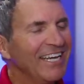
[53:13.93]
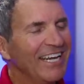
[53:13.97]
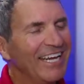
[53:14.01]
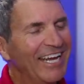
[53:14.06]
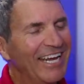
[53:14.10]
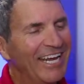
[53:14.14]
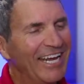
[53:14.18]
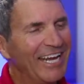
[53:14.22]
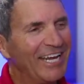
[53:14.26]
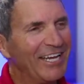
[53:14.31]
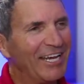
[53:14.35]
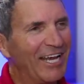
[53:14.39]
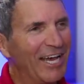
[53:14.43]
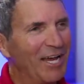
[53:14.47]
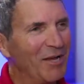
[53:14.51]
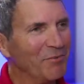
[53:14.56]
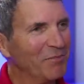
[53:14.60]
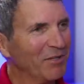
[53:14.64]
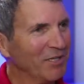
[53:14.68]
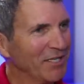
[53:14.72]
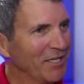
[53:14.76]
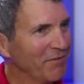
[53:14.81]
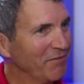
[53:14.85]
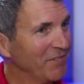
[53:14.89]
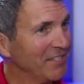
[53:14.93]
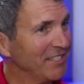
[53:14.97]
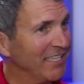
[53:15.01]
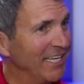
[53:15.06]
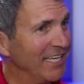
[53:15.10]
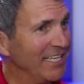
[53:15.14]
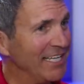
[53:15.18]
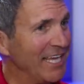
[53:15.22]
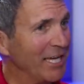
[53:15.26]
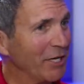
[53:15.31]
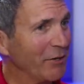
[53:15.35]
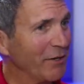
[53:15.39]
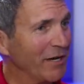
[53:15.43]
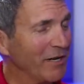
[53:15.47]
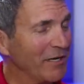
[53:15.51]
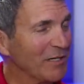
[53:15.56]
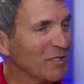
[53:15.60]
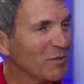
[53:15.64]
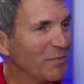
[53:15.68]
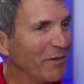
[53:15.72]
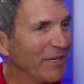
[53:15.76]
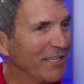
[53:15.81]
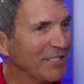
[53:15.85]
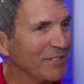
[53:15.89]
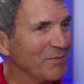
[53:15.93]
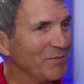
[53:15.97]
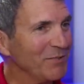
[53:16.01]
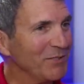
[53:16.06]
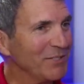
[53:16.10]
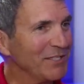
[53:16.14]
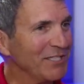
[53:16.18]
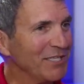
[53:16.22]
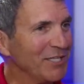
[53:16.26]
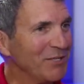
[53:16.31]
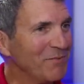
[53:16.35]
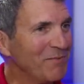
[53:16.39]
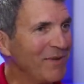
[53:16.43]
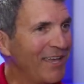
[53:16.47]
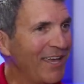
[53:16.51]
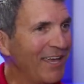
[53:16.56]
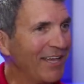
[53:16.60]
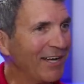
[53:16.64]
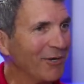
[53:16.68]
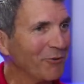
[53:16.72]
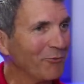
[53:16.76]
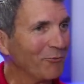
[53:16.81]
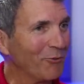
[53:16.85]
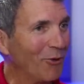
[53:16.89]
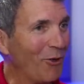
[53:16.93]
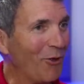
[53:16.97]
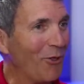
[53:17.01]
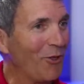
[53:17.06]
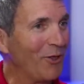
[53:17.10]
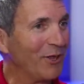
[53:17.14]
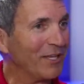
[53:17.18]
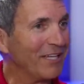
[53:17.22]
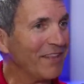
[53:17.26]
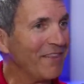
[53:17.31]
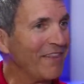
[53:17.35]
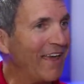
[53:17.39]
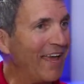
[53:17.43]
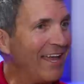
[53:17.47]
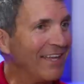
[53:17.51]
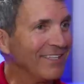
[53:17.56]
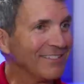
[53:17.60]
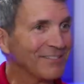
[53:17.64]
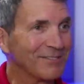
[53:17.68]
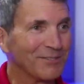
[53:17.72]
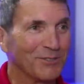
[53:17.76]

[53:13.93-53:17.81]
and I believe the San Diego Air and Space Museum had a role in that,